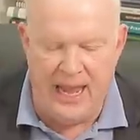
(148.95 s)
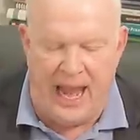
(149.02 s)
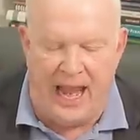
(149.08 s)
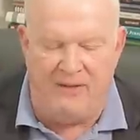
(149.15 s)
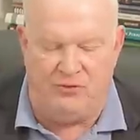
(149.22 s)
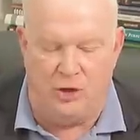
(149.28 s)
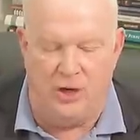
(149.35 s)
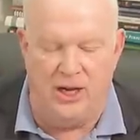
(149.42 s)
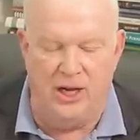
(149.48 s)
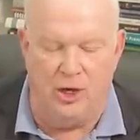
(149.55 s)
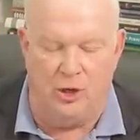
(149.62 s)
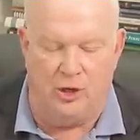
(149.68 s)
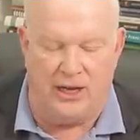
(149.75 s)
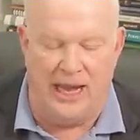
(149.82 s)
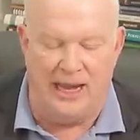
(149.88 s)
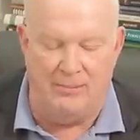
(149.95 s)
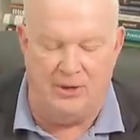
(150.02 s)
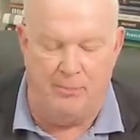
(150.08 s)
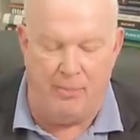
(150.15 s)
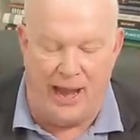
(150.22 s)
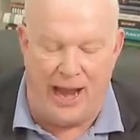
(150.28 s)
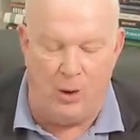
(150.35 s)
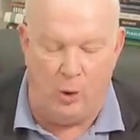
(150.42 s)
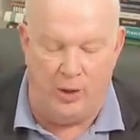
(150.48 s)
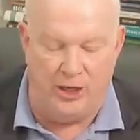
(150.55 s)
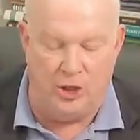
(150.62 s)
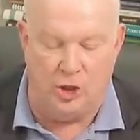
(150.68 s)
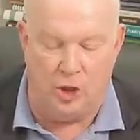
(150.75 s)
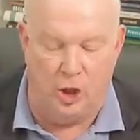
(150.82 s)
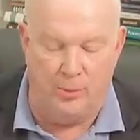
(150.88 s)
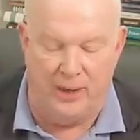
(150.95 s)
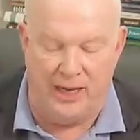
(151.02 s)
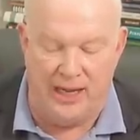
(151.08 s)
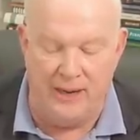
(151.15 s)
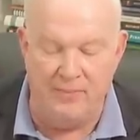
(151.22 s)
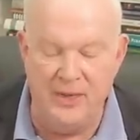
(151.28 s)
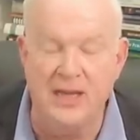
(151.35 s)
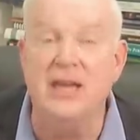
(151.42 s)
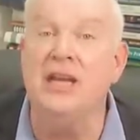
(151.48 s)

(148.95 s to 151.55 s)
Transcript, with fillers: After Hitler came to power in Germany,